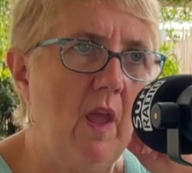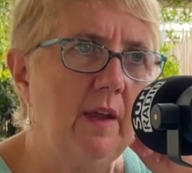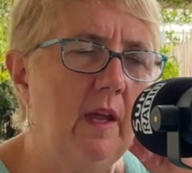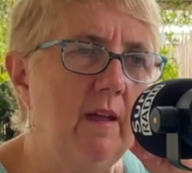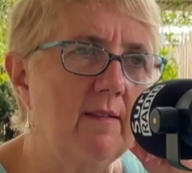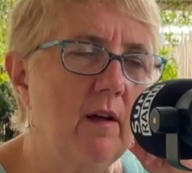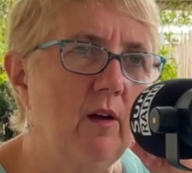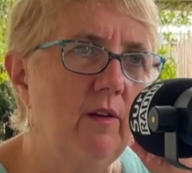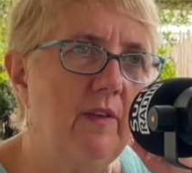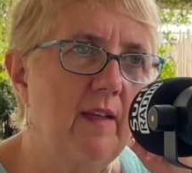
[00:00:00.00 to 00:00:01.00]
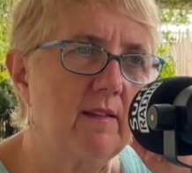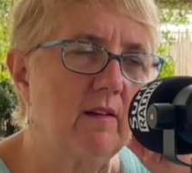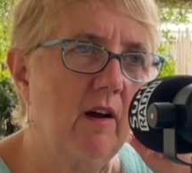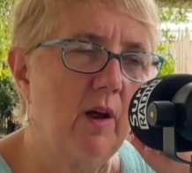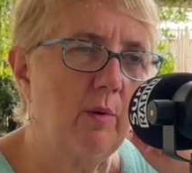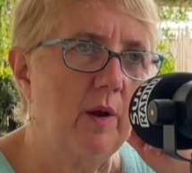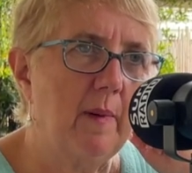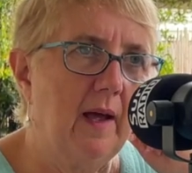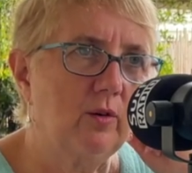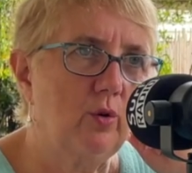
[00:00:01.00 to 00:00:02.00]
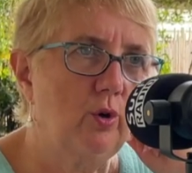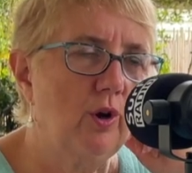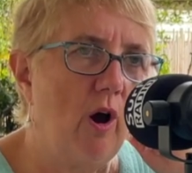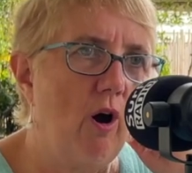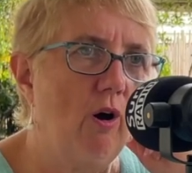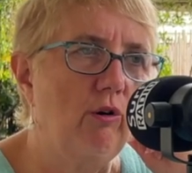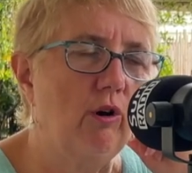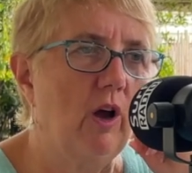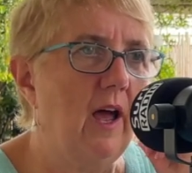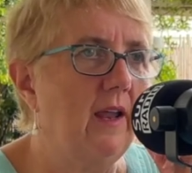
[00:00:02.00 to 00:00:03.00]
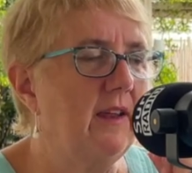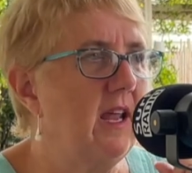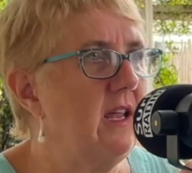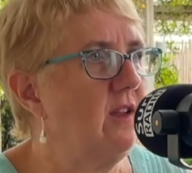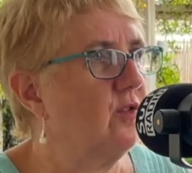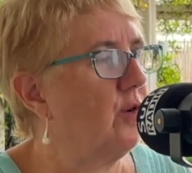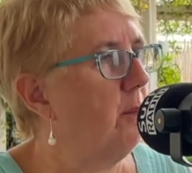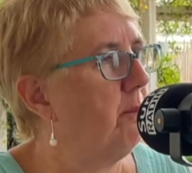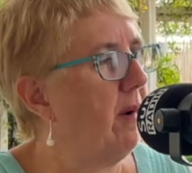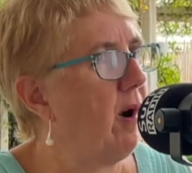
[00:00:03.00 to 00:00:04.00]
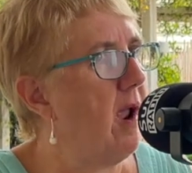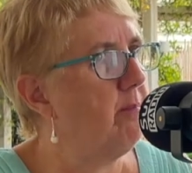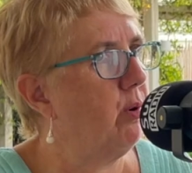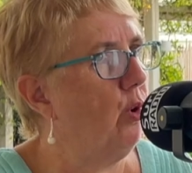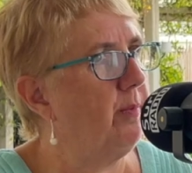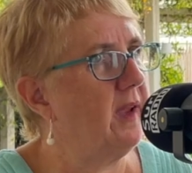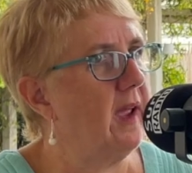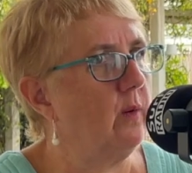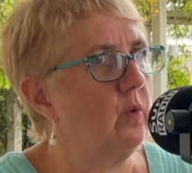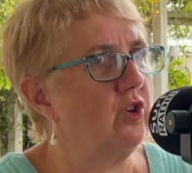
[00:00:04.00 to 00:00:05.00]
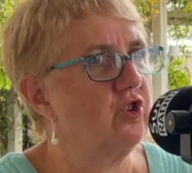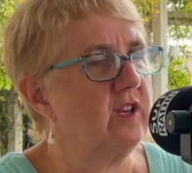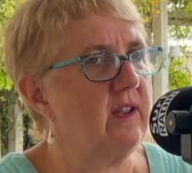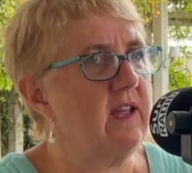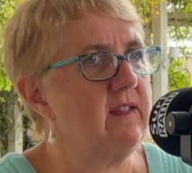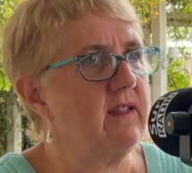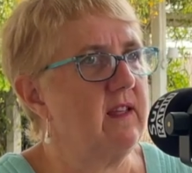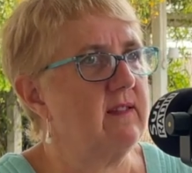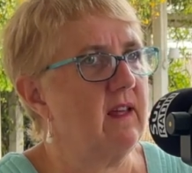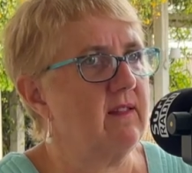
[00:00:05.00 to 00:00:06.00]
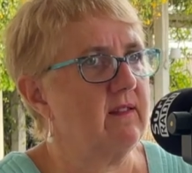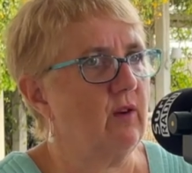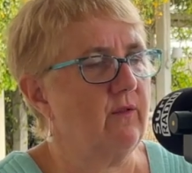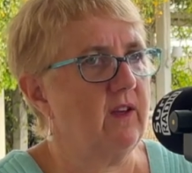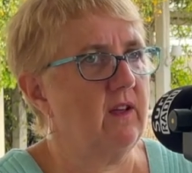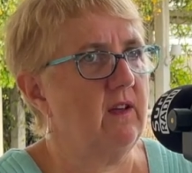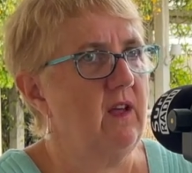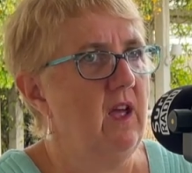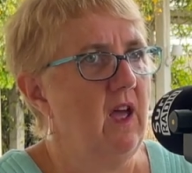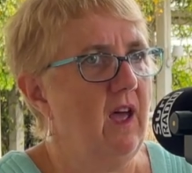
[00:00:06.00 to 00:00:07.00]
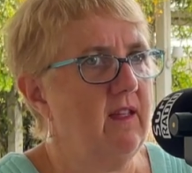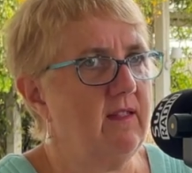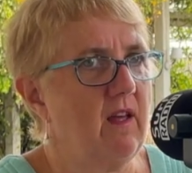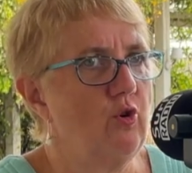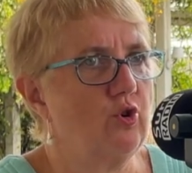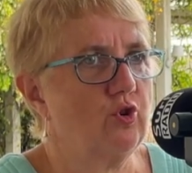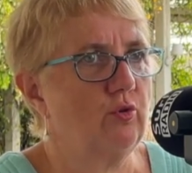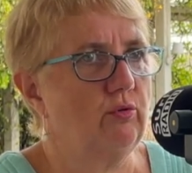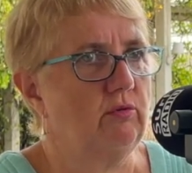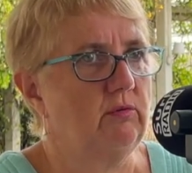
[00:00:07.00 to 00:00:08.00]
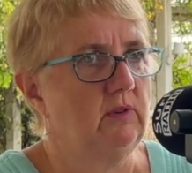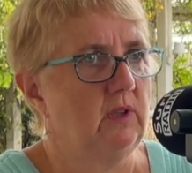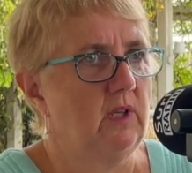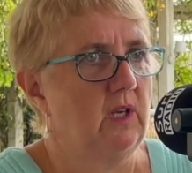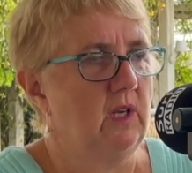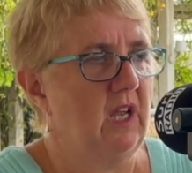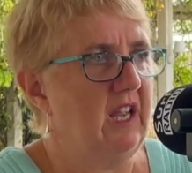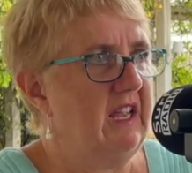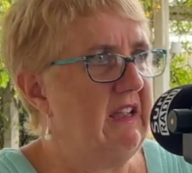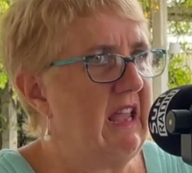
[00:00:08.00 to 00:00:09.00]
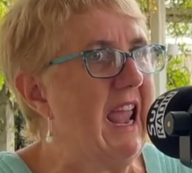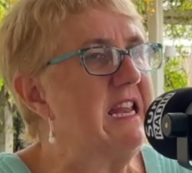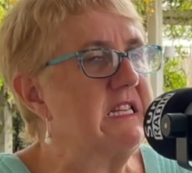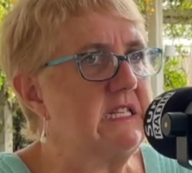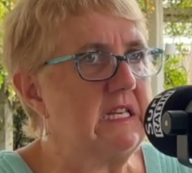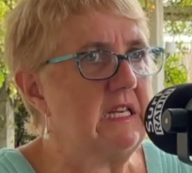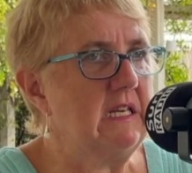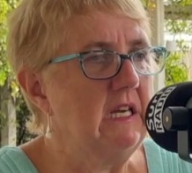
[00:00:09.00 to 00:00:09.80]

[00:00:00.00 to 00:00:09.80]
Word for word: Yeah, so there's a guy I wrote about, Khun Ong, and he's from Pramporpiang, which he sees as sort of a, a social entity.